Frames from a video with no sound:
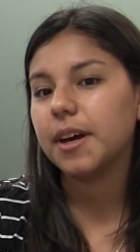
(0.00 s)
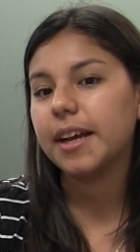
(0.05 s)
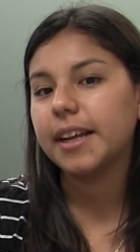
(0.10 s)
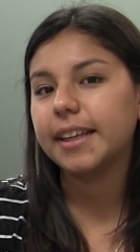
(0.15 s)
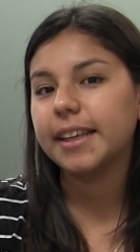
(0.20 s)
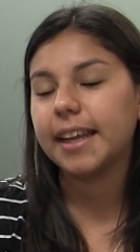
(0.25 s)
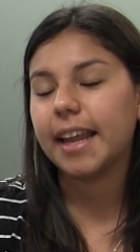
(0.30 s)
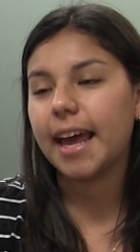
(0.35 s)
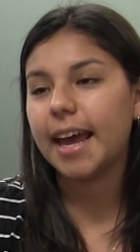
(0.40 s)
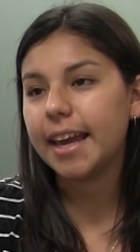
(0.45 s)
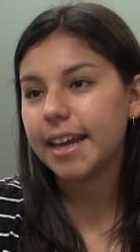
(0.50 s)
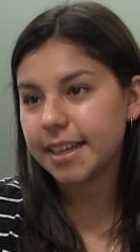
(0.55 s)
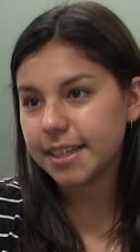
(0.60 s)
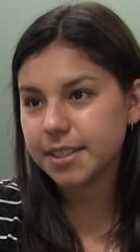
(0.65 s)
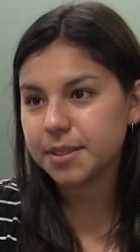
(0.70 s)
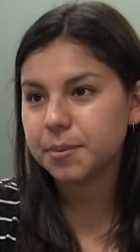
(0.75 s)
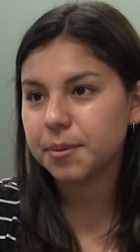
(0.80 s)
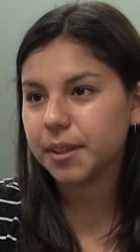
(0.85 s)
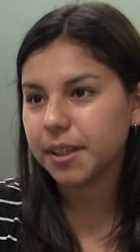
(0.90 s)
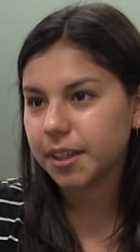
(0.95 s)
I'd
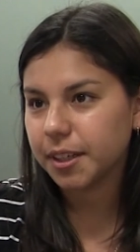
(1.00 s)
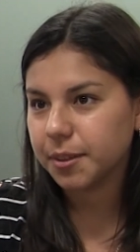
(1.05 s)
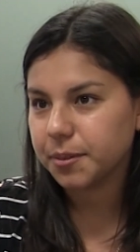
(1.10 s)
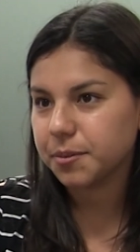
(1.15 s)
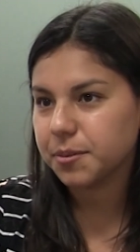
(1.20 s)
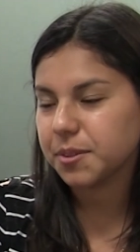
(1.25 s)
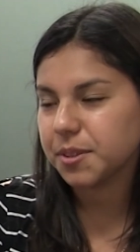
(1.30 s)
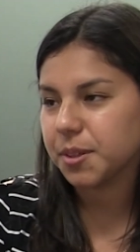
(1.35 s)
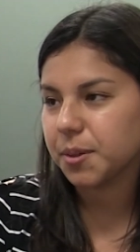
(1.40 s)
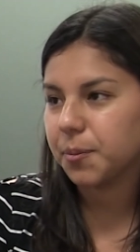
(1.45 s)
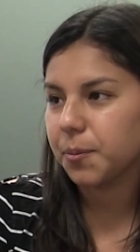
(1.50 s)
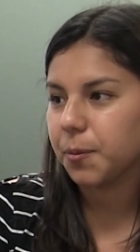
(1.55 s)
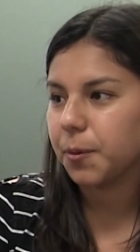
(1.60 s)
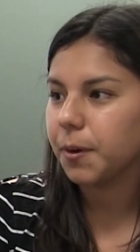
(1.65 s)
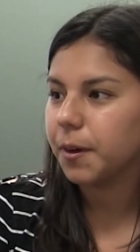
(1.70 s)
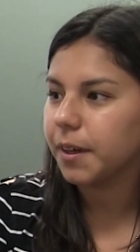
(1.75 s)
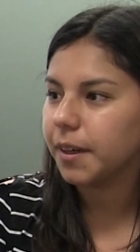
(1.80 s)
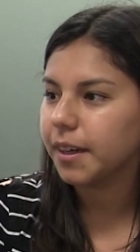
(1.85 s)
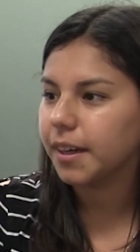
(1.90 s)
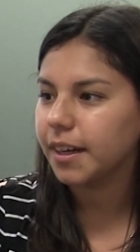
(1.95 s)
like to become
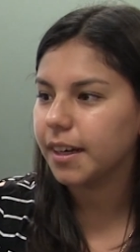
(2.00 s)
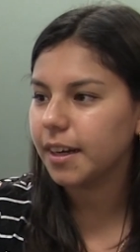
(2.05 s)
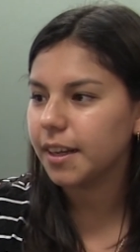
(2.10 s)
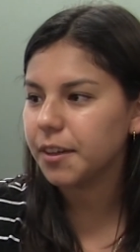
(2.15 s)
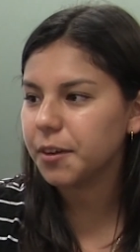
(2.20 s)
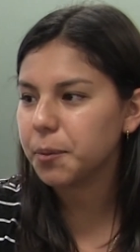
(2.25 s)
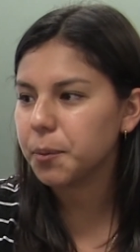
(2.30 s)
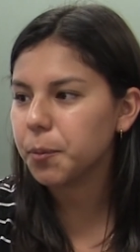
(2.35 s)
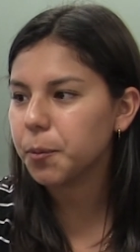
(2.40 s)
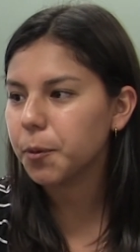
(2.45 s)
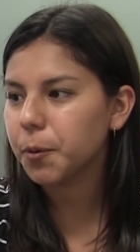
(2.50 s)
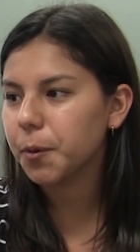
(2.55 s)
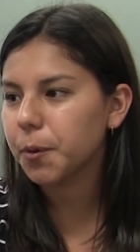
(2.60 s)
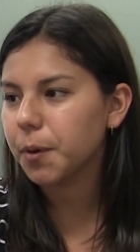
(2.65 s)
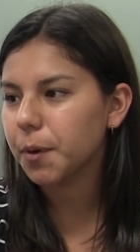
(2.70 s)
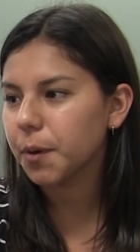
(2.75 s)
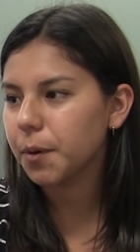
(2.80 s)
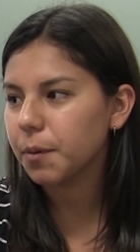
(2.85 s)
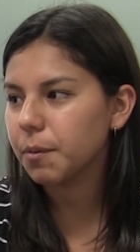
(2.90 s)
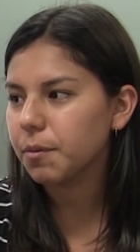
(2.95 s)
someone a little
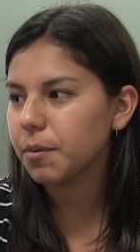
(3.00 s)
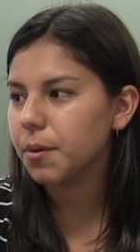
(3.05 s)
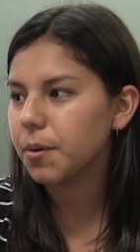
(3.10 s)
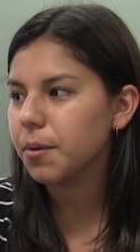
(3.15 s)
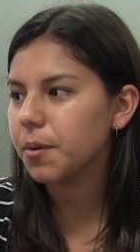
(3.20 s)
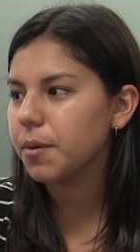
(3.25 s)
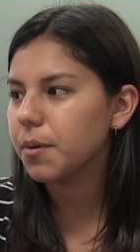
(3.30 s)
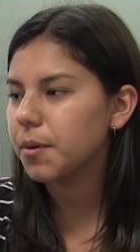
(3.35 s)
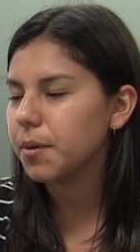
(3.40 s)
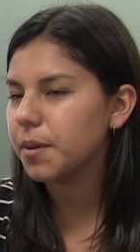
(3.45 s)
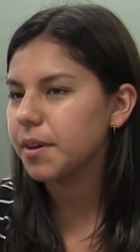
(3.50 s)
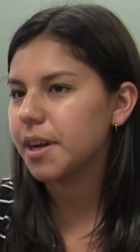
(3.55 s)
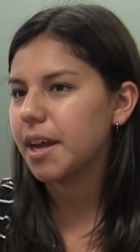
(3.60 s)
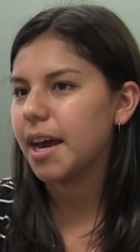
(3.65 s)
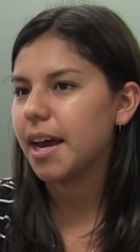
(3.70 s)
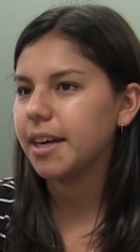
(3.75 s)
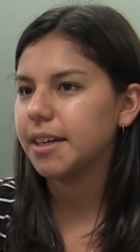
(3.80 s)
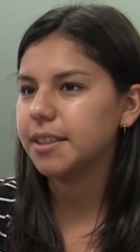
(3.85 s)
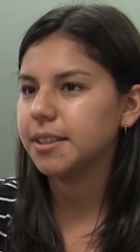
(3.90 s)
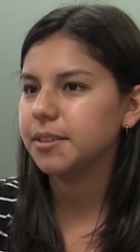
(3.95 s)
more vocal and
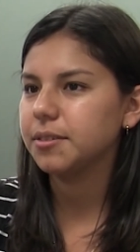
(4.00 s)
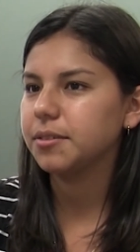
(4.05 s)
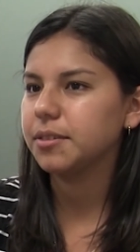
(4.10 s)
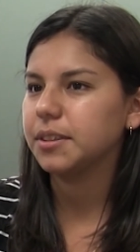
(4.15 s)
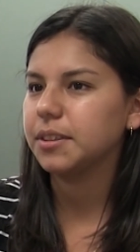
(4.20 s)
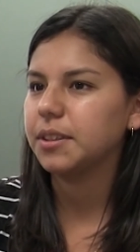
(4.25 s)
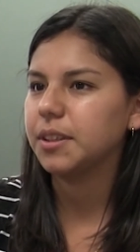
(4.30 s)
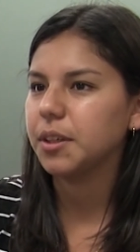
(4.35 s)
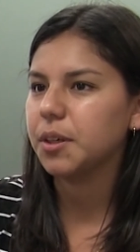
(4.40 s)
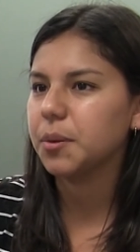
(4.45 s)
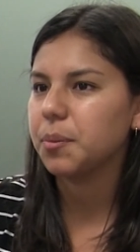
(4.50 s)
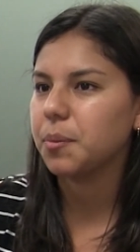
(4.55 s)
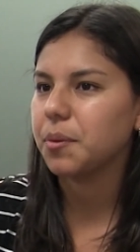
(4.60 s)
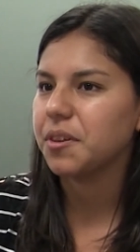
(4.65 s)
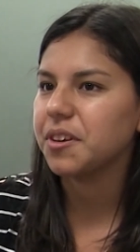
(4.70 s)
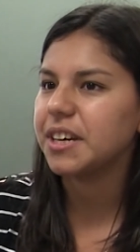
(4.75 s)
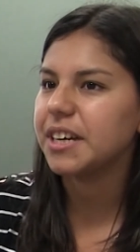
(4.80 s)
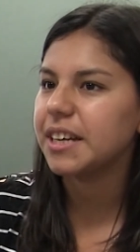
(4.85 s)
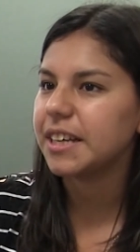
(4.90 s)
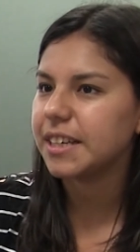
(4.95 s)
active in the
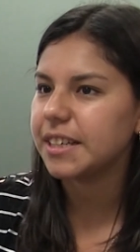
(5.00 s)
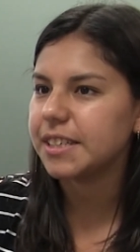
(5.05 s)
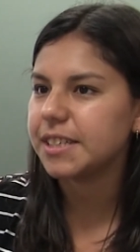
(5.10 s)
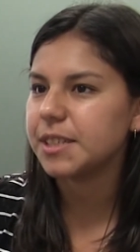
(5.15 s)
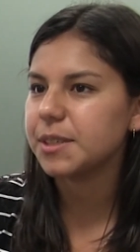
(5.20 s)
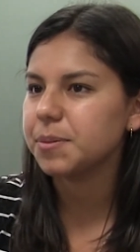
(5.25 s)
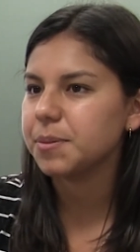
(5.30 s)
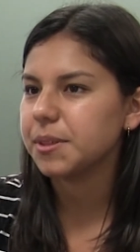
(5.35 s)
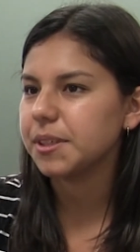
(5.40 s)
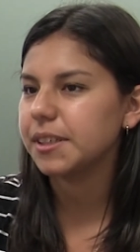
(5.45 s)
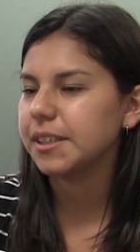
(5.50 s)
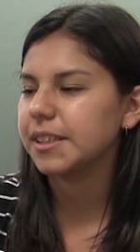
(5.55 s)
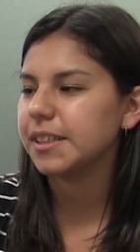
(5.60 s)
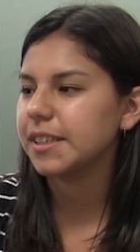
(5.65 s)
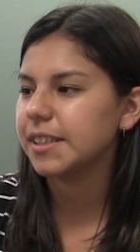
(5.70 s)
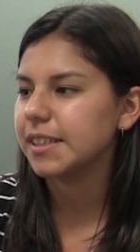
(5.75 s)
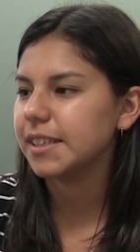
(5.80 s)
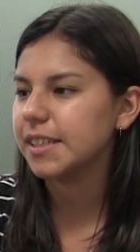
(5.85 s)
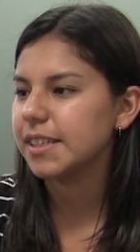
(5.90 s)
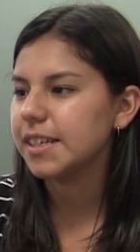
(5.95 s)
community, just
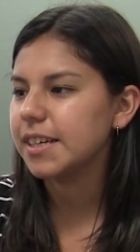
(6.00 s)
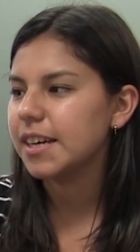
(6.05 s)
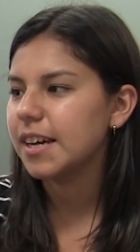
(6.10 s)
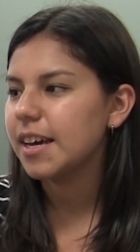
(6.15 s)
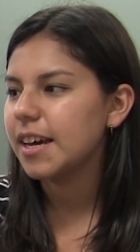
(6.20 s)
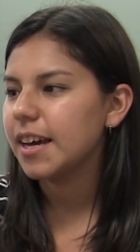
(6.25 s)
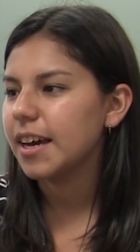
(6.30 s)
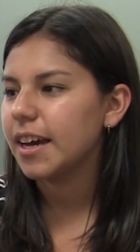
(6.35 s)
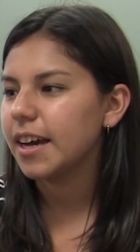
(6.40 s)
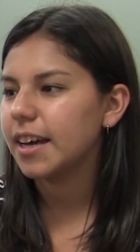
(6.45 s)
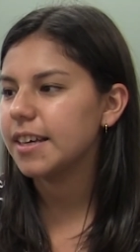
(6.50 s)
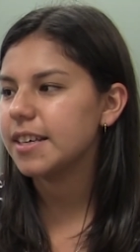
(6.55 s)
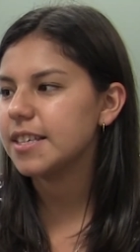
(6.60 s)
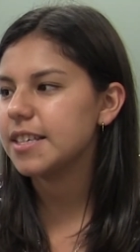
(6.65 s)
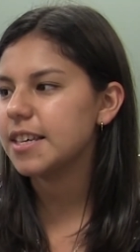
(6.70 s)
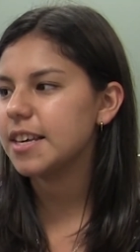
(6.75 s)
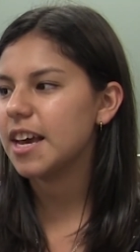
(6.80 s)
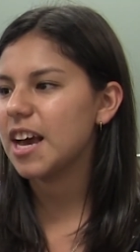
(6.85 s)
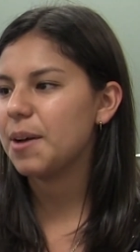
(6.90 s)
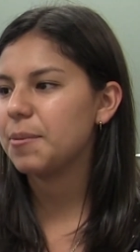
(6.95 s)
because I
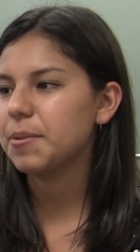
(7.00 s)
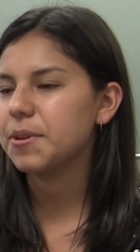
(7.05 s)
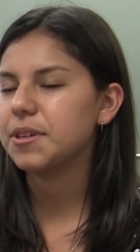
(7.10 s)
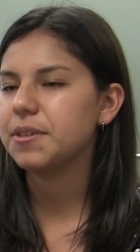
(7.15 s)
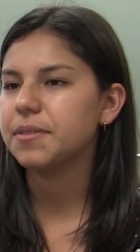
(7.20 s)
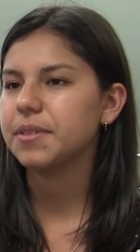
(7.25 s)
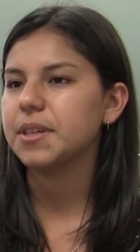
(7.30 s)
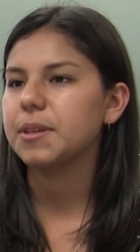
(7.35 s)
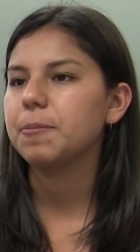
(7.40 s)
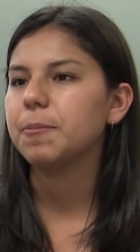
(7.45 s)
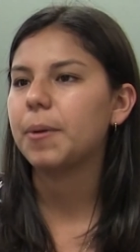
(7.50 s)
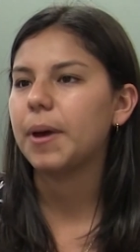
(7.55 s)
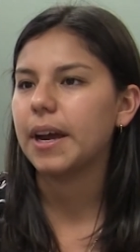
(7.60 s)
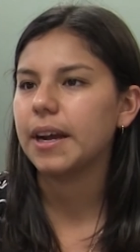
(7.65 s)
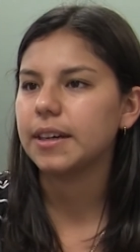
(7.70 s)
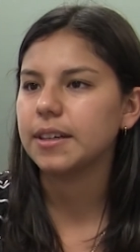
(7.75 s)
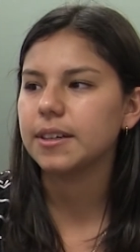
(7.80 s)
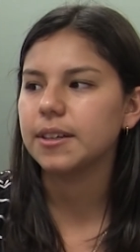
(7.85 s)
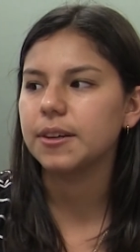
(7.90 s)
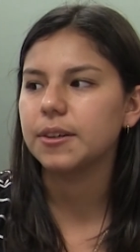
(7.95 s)
see how much of an impact